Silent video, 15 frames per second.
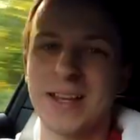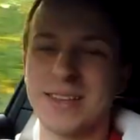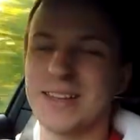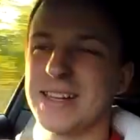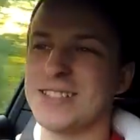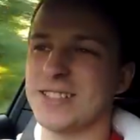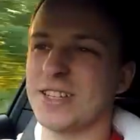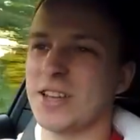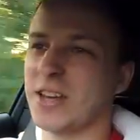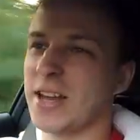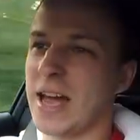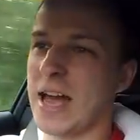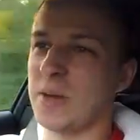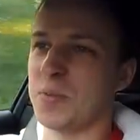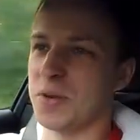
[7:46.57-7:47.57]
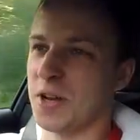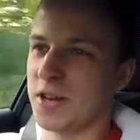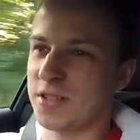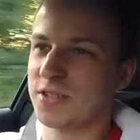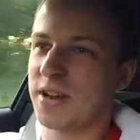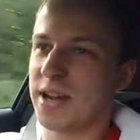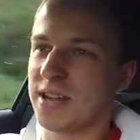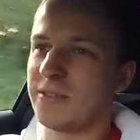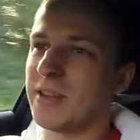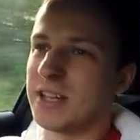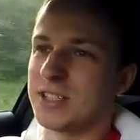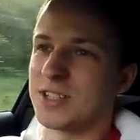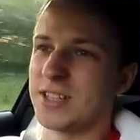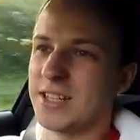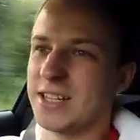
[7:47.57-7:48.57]
things are going to happen on the track
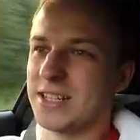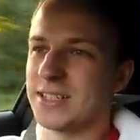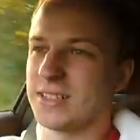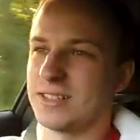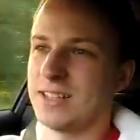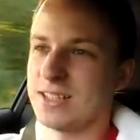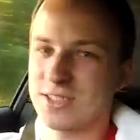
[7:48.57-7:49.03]
eventually. That's